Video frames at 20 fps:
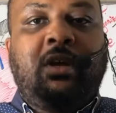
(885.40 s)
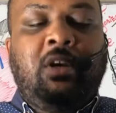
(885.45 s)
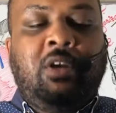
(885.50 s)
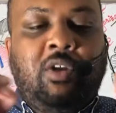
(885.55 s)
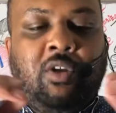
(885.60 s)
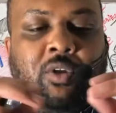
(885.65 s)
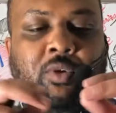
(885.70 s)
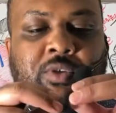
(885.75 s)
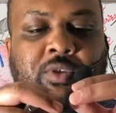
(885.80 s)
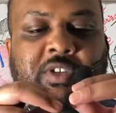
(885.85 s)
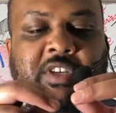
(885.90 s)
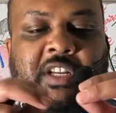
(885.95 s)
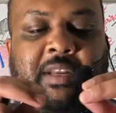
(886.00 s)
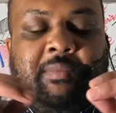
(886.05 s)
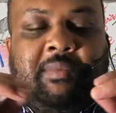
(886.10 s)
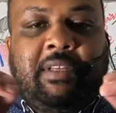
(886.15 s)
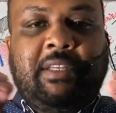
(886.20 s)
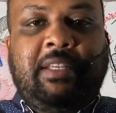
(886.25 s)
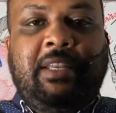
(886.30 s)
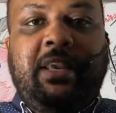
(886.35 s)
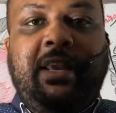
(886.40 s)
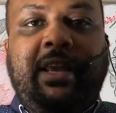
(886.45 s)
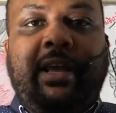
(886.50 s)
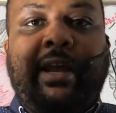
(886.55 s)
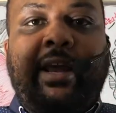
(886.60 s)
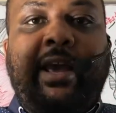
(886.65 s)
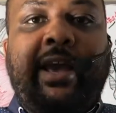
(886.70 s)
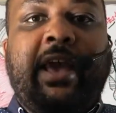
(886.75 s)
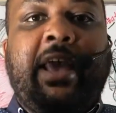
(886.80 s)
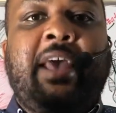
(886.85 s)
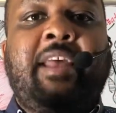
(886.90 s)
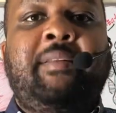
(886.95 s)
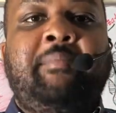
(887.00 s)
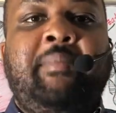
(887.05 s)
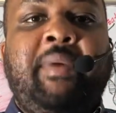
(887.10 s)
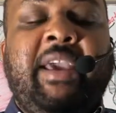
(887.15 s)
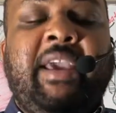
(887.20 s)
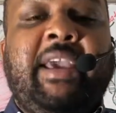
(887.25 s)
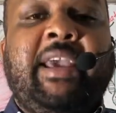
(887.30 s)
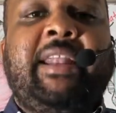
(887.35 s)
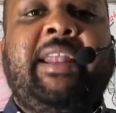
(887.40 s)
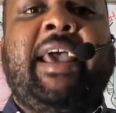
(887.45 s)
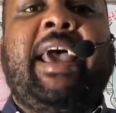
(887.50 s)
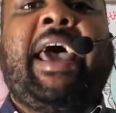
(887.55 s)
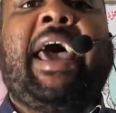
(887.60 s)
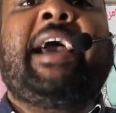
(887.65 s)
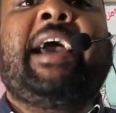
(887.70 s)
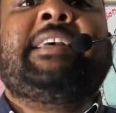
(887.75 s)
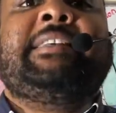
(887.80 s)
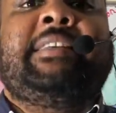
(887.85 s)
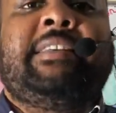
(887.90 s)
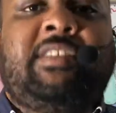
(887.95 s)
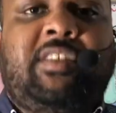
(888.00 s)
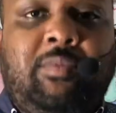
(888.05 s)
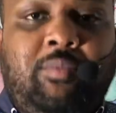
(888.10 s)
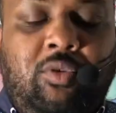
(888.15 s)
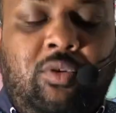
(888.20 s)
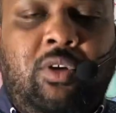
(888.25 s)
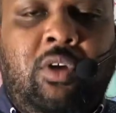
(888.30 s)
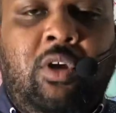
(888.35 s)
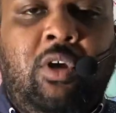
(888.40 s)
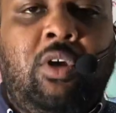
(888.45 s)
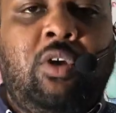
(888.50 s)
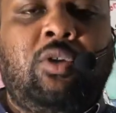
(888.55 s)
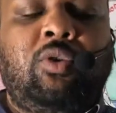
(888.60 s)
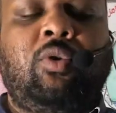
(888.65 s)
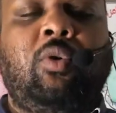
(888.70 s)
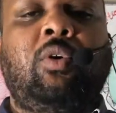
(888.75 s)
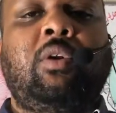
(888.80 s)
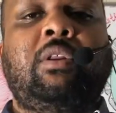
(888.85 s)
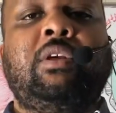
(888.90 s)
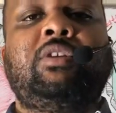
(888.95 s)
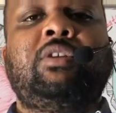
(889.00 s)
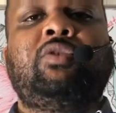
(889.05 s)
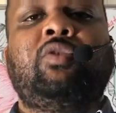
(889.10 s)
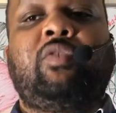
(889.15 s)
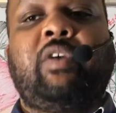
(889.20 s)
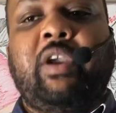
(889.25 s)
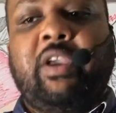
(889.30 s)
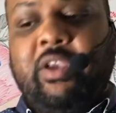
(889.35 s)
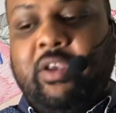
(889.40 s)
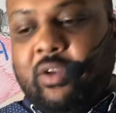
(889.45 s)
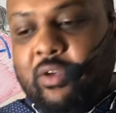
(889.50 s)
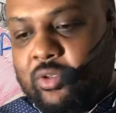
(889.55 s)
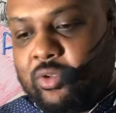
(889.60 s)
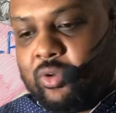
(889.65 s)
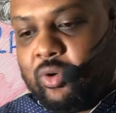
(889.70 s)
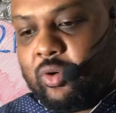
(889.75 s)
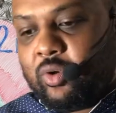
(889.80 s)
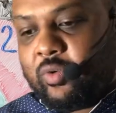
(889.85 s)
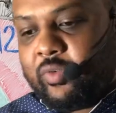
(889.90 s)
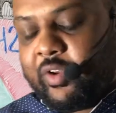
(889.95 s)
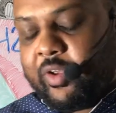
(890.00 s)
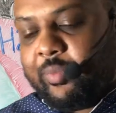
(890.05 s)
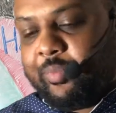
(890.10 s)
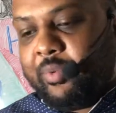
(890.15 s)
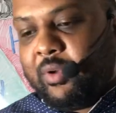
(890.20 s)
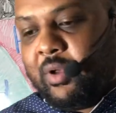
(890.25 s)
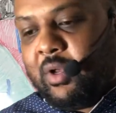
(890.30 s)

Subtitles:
the DNA and make it accessible to all these regulatory